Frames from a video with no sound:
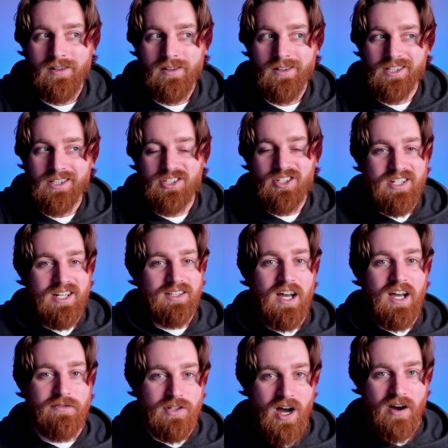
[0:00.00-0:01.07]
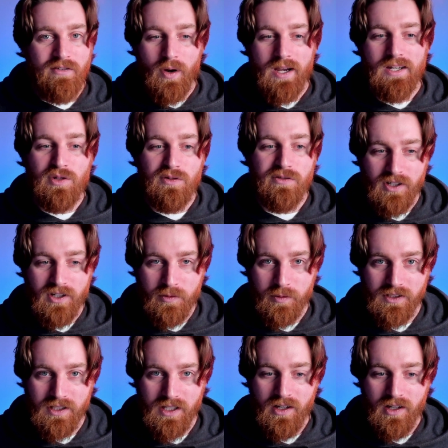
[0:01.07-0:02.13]
that just get left off way too
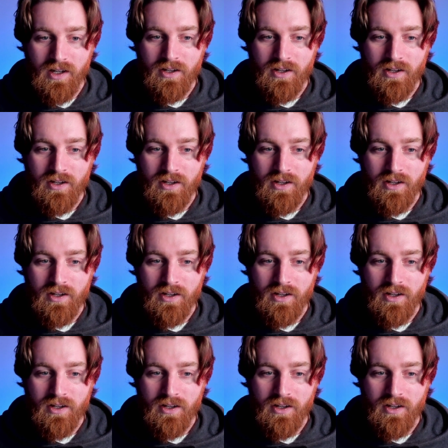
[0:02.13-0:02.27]
frequently.